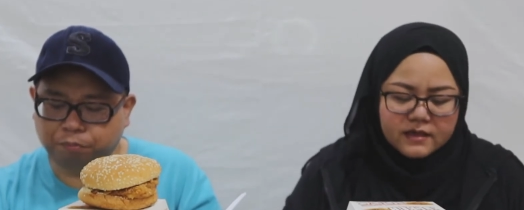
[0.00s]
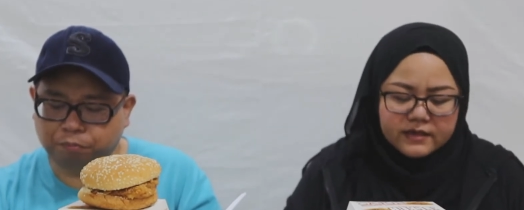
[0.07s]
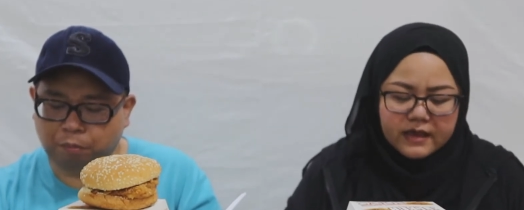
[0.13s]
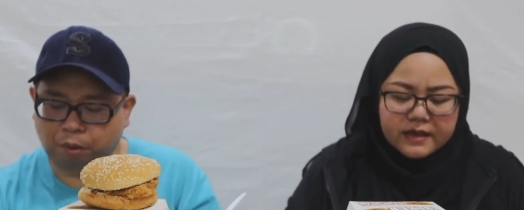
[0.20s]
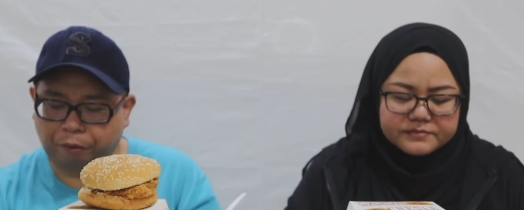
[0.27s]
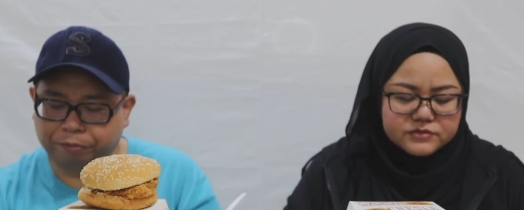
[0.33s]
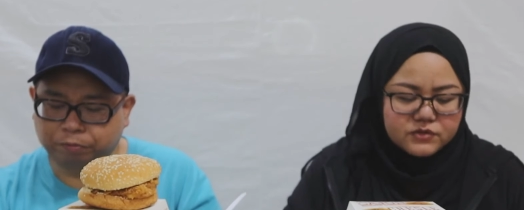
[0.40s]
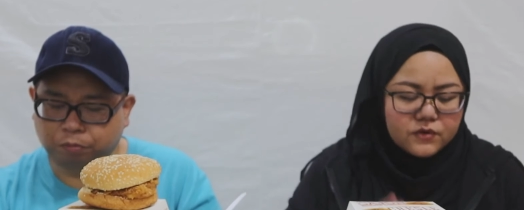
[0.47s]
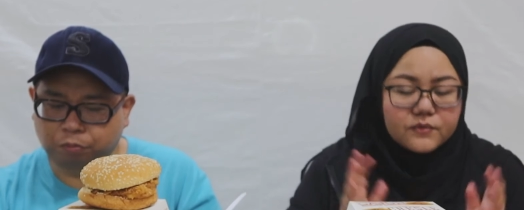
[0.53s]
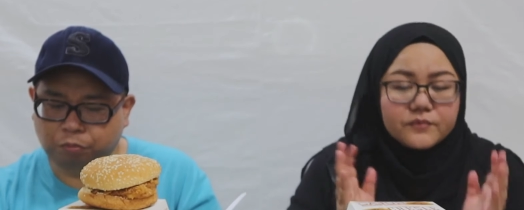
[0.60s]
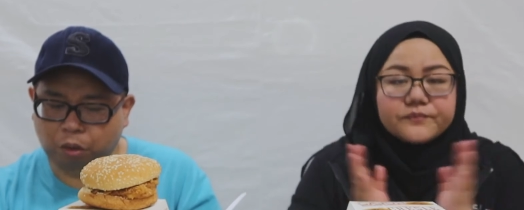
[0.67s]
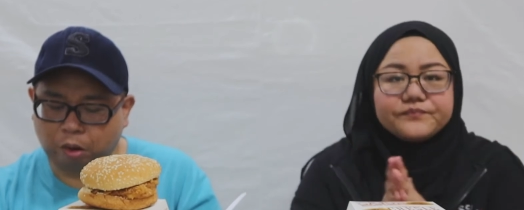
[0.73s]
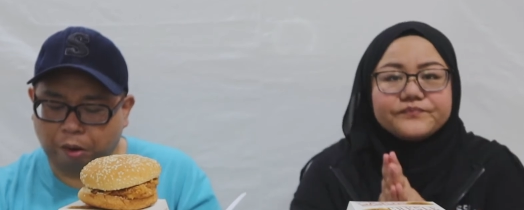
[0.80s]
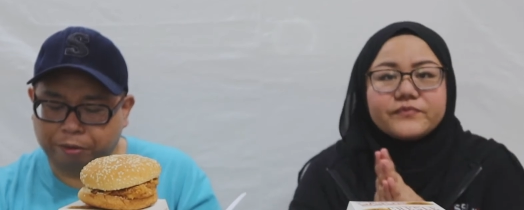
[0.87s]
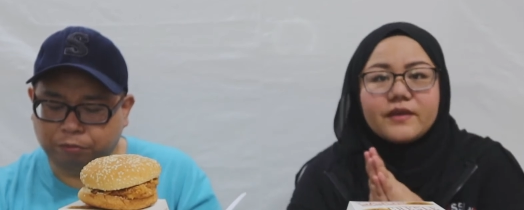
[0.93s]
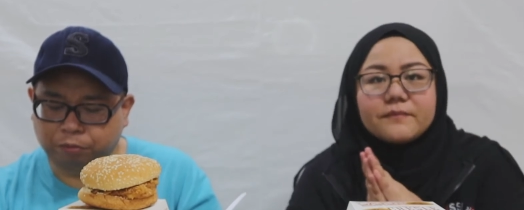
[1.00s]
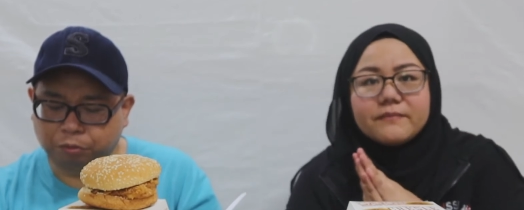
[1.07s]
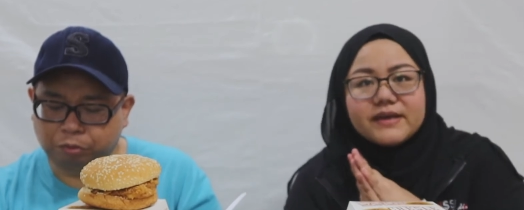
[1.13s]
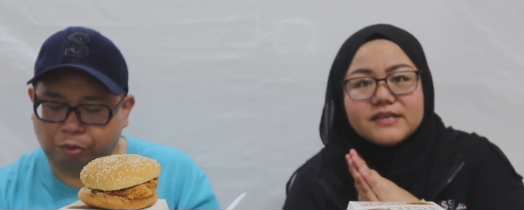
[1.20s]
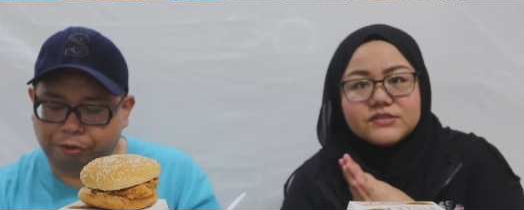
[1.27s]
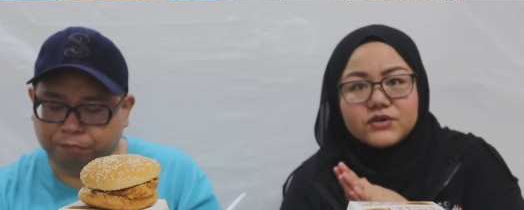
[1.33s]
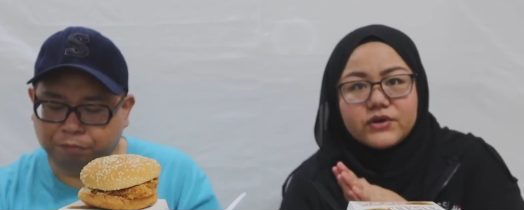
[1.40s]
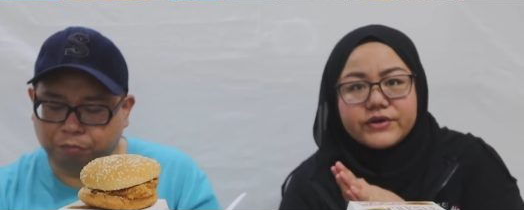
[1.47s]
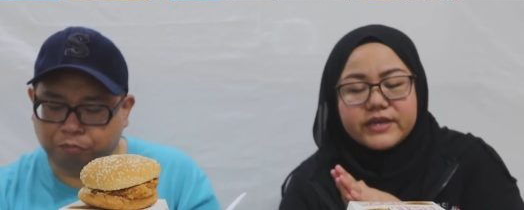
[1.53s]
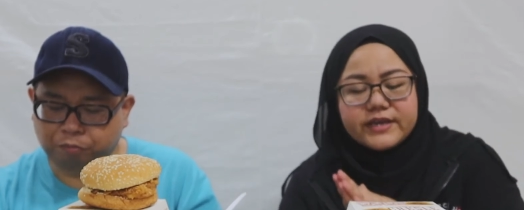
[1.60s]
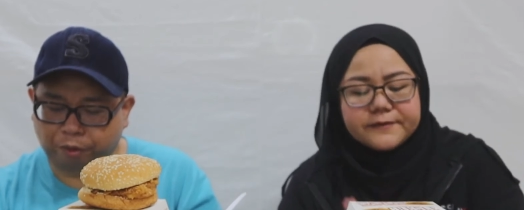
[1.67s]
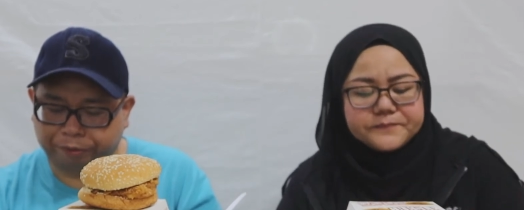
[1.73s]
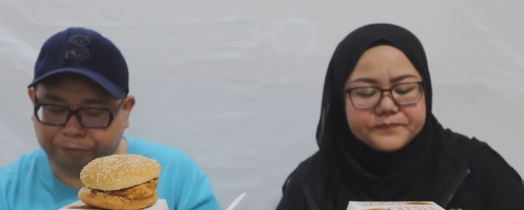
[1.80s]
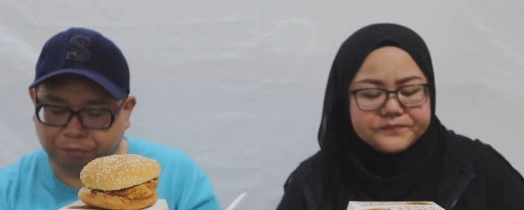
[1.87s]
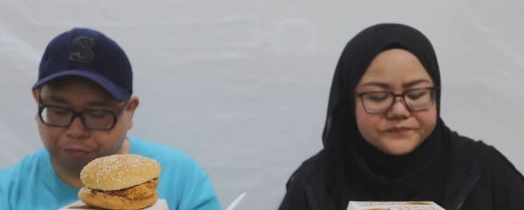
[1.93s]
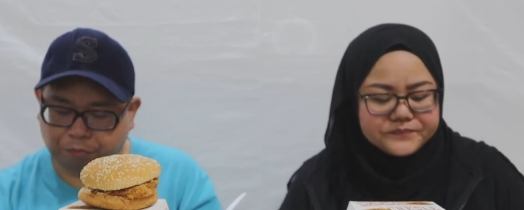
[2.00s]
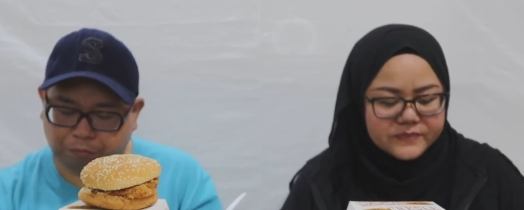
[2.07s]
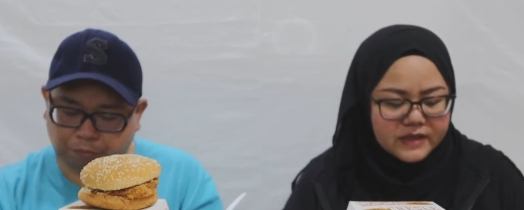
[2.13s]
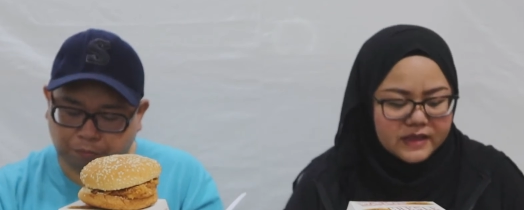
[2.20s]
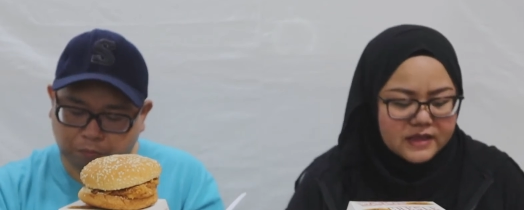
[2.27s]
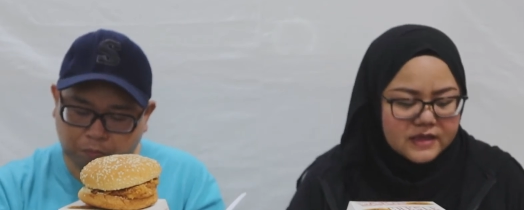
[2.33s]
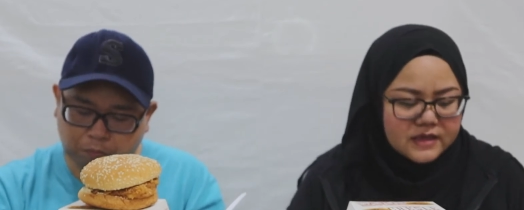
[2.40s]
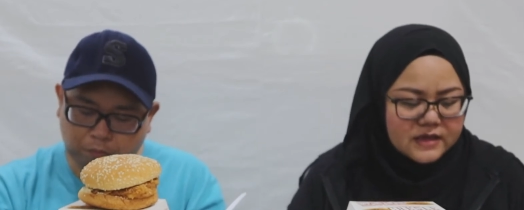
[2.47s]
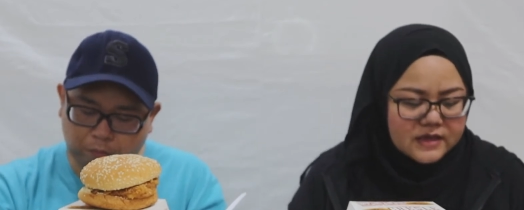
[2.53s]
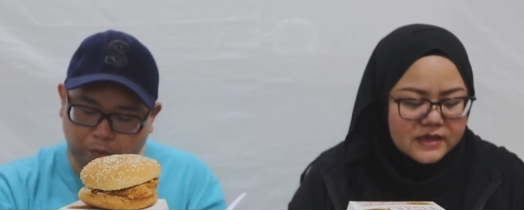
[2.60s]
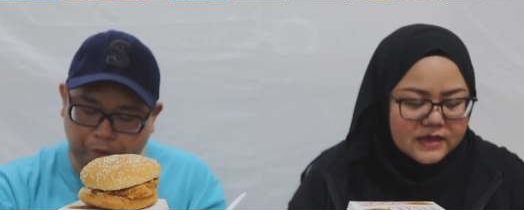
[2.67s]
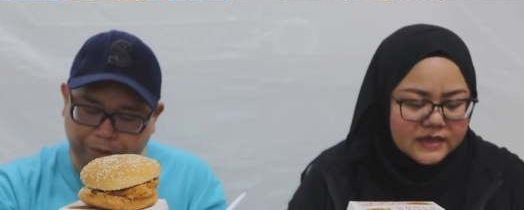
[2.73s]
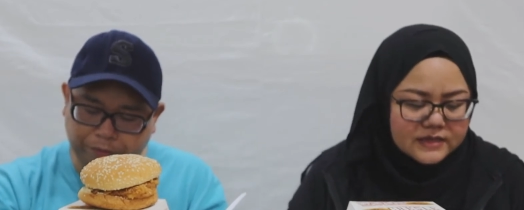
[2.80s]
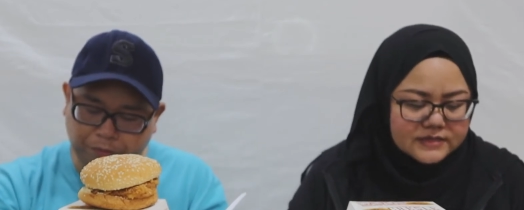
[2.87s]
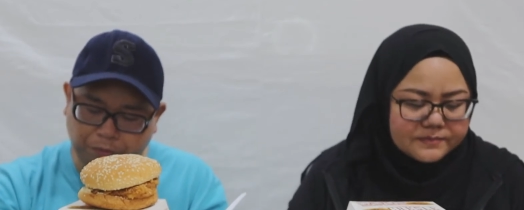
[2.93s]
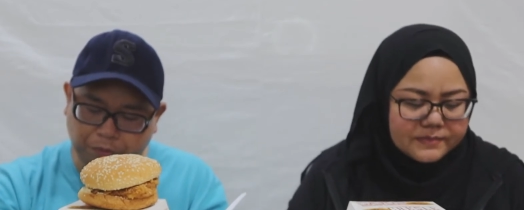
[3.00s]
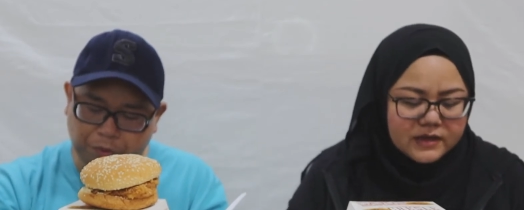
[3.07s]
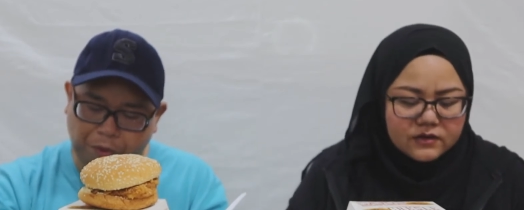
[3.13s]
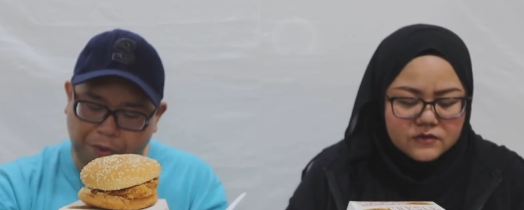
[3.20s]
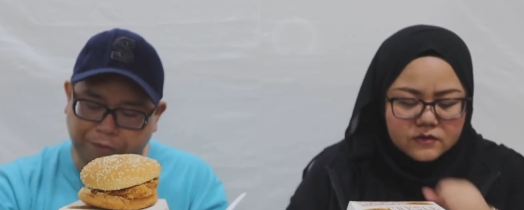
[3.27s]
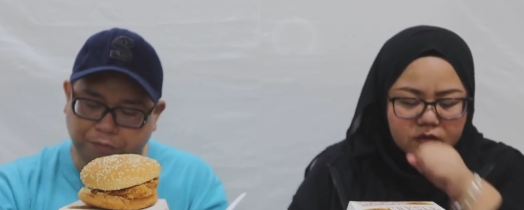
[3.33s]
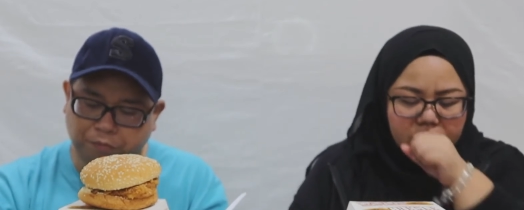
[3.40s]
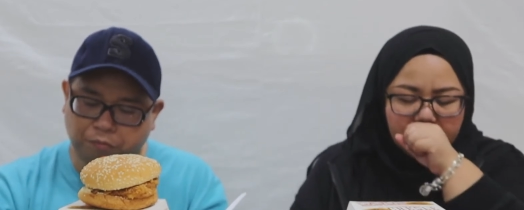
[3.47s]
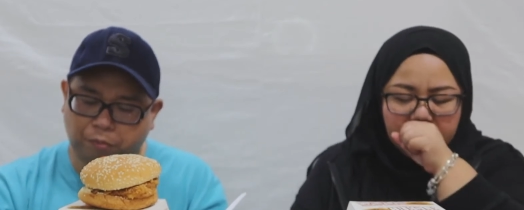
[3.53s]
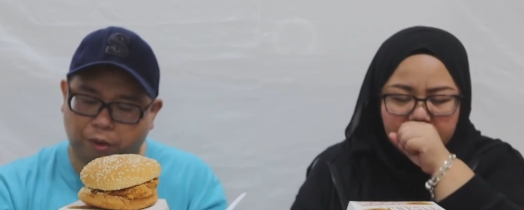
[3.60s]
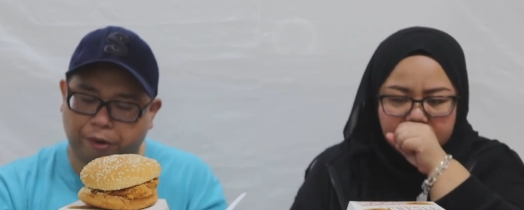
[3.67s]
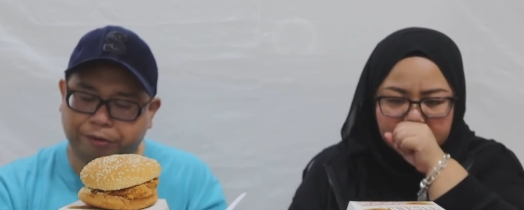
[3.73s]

Speaker 1: Yeah, so my story is about...